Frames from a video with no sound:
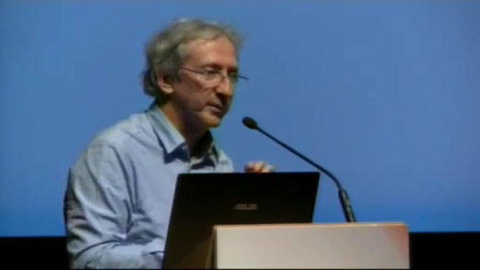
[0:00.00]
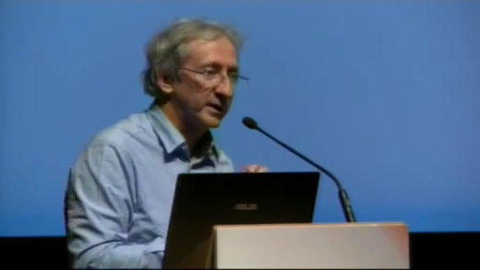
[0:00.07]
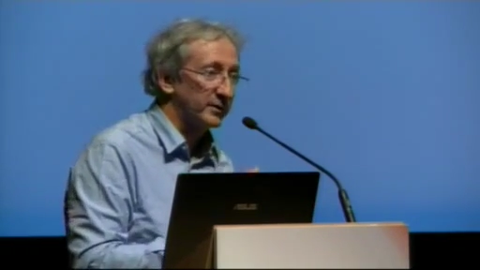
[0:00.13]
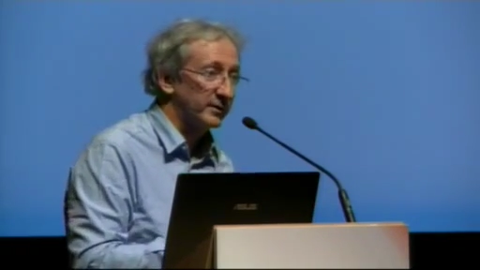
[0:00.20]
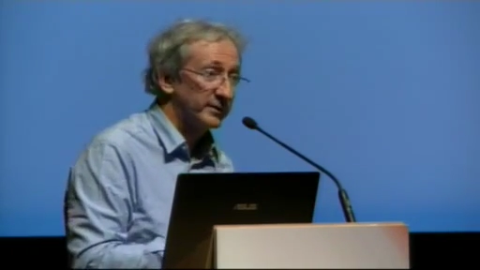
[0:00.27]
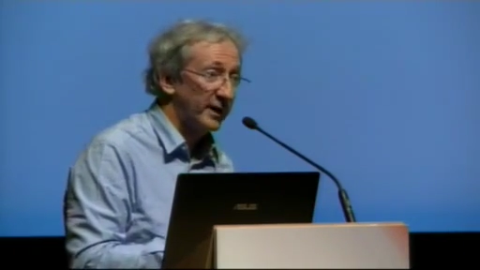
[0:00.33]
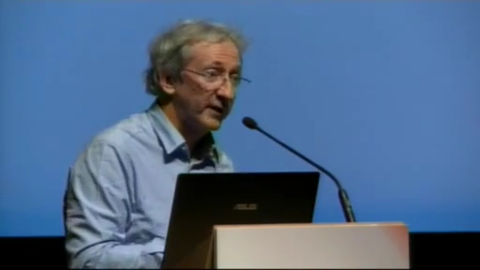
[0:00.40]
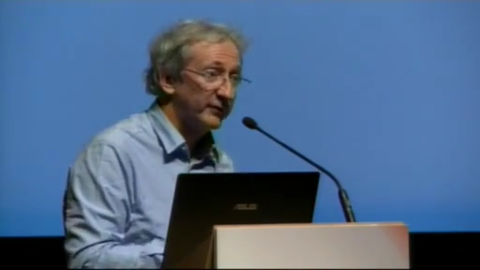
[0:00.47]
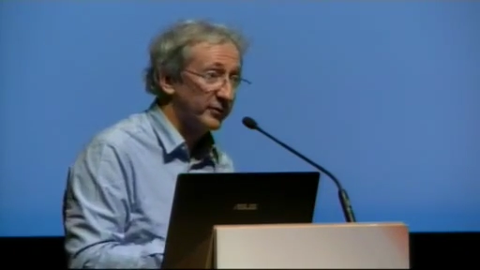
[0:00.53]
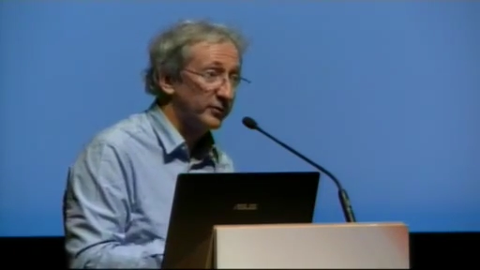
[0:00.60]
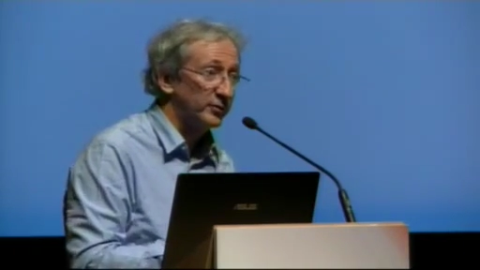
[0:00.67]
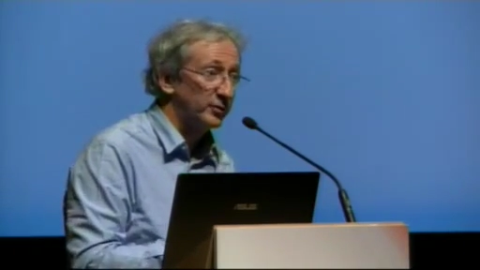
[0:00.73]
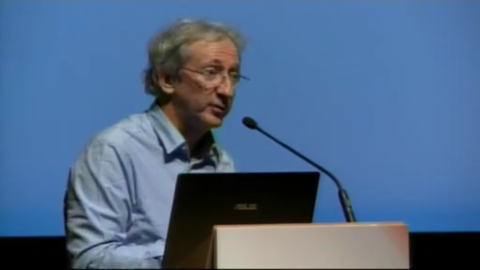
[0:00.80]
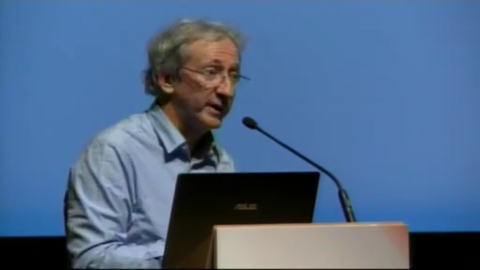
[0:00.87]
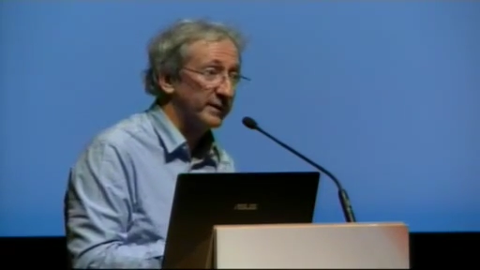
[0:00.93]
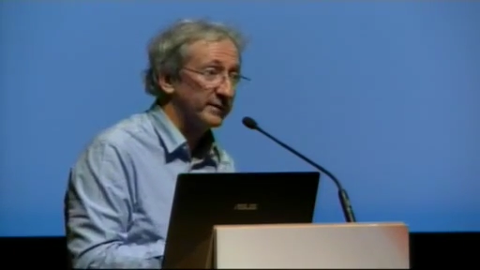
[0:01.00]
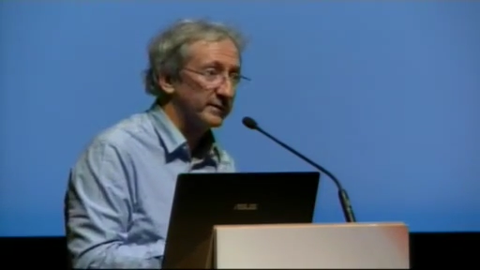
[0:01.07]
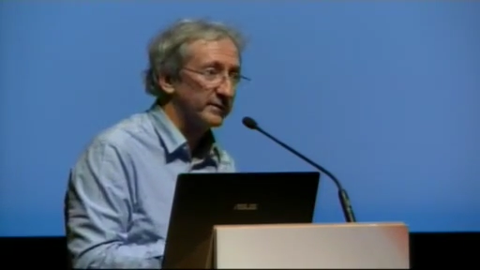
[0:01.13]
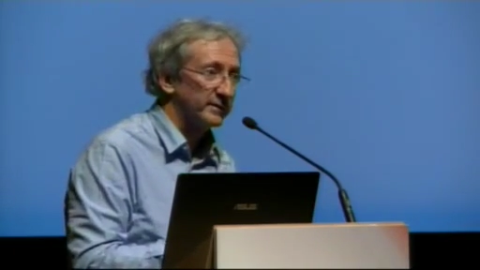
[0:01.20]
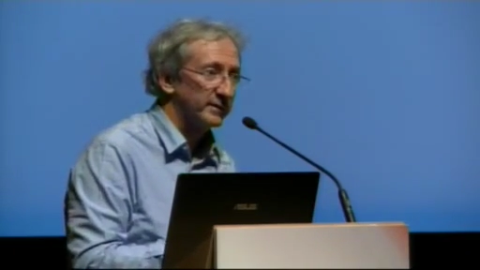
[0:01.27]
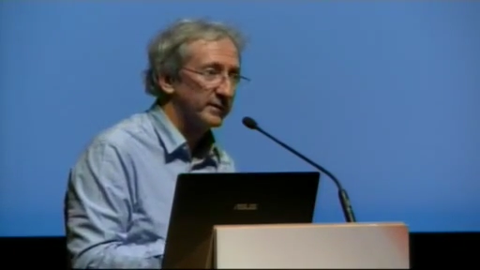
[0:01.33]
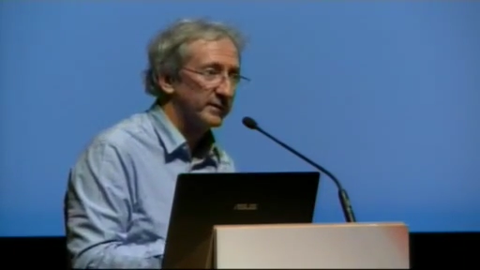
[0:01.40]
because they have to do
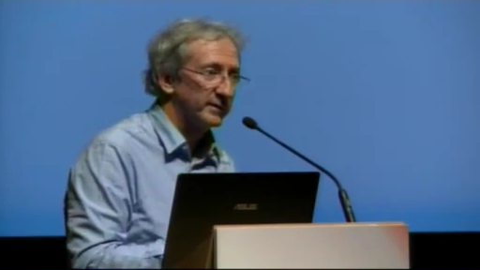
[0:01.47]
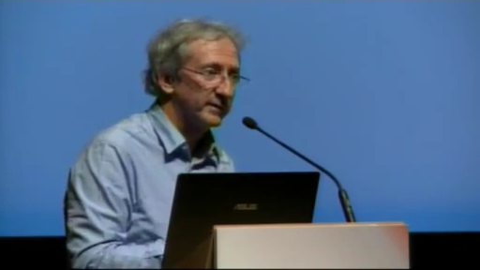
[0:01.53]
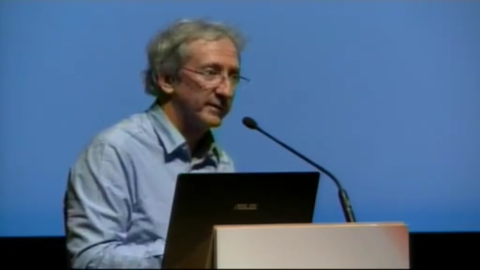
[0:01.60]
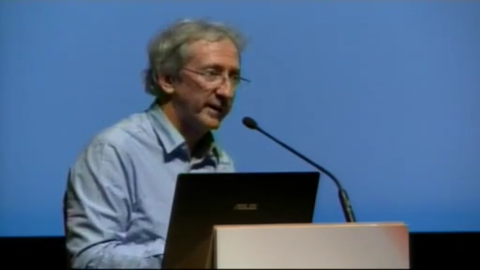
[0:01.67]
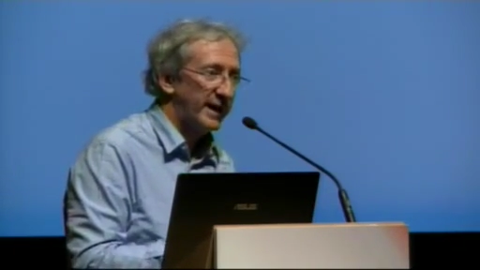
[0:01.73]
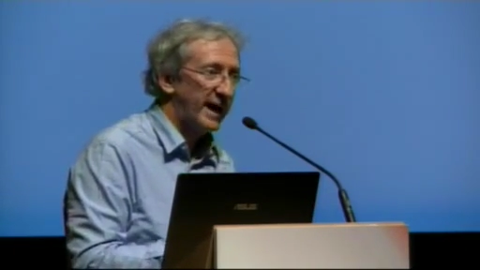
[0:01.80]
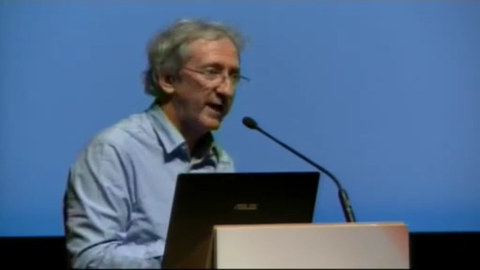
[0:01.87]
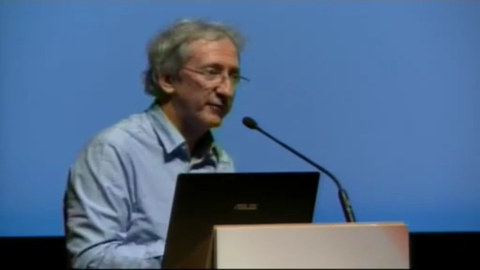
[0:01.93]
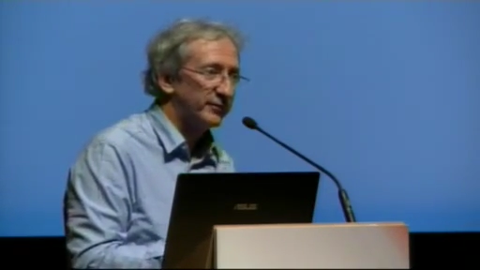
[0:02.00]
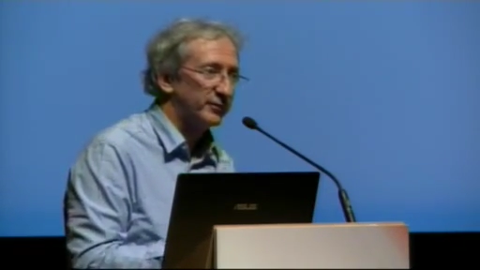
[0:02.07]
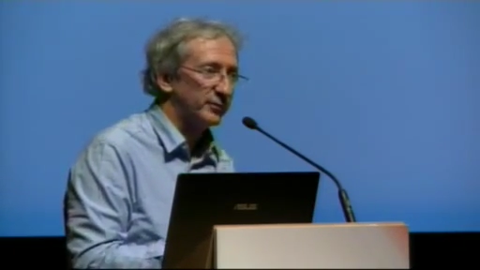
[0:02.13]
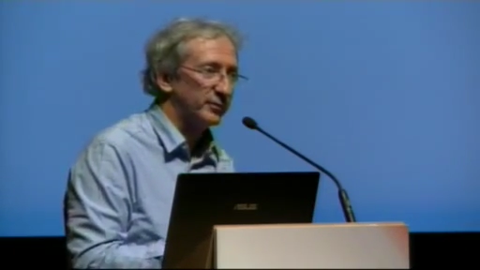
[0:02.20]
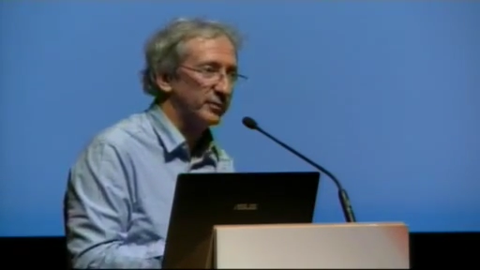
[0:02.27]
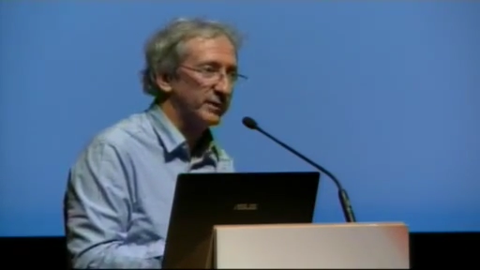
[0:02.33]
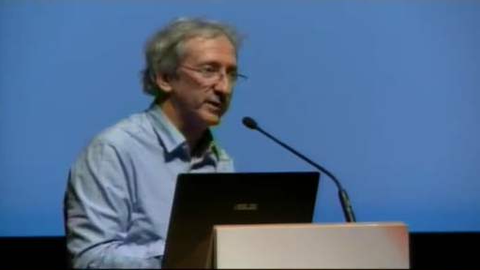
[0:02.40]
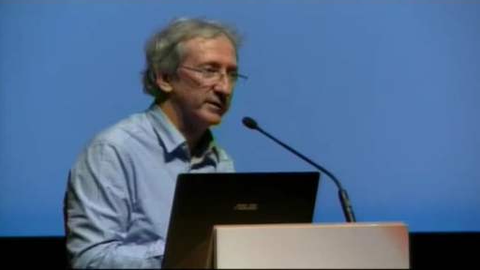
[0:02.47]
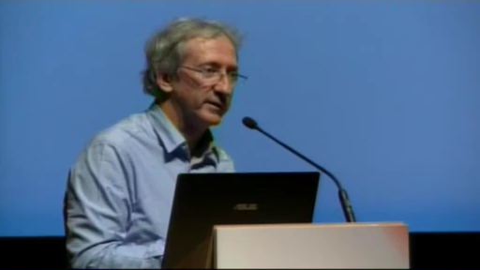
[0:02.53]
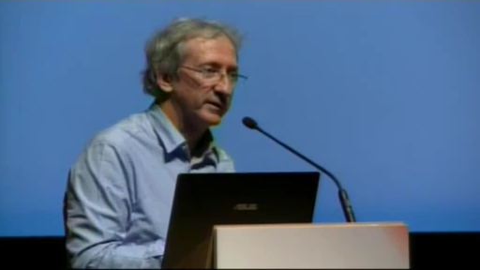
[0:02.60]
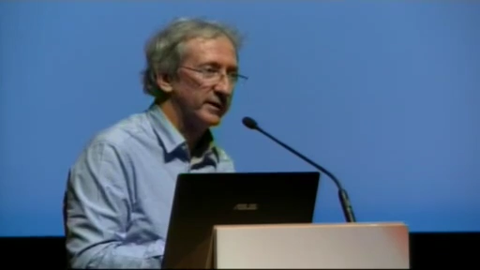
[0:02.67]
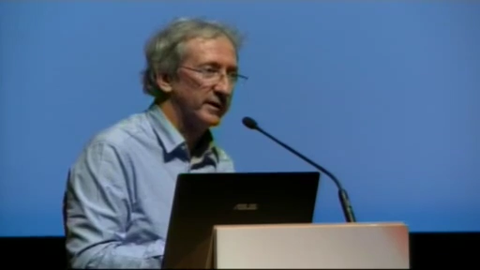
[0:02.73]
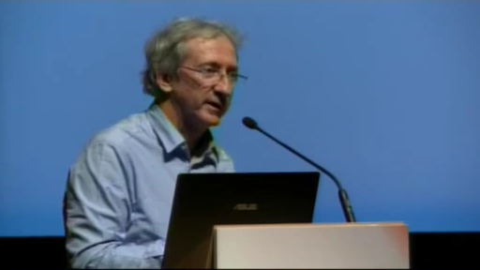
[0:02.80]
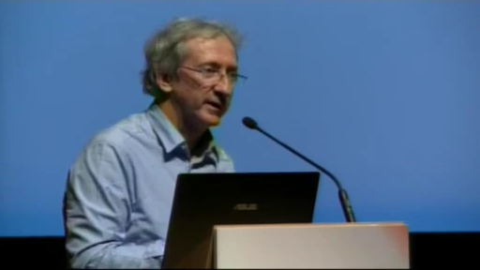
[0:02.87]
it. They have to do it.